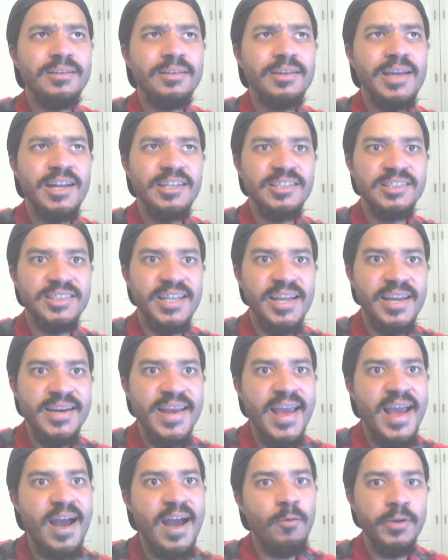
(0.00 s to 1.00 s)
kind of
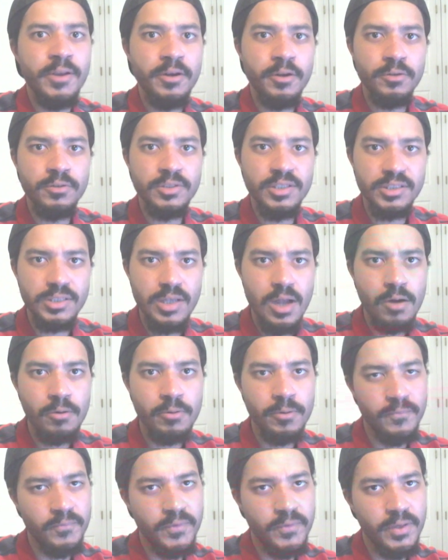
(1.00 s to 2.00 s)
stand out in her
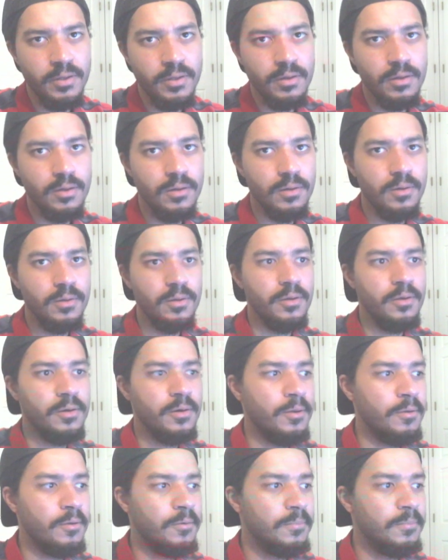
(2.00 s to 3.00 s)
discography,
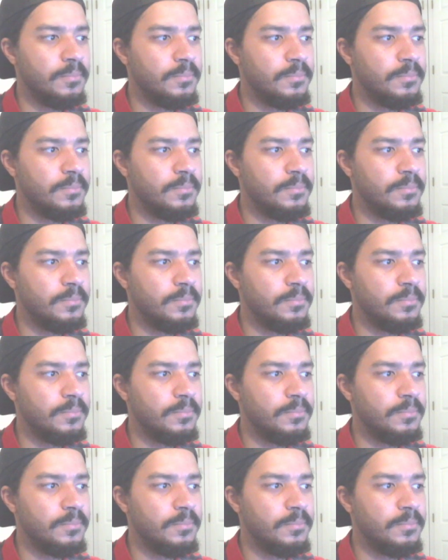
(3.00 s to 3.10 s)
you know.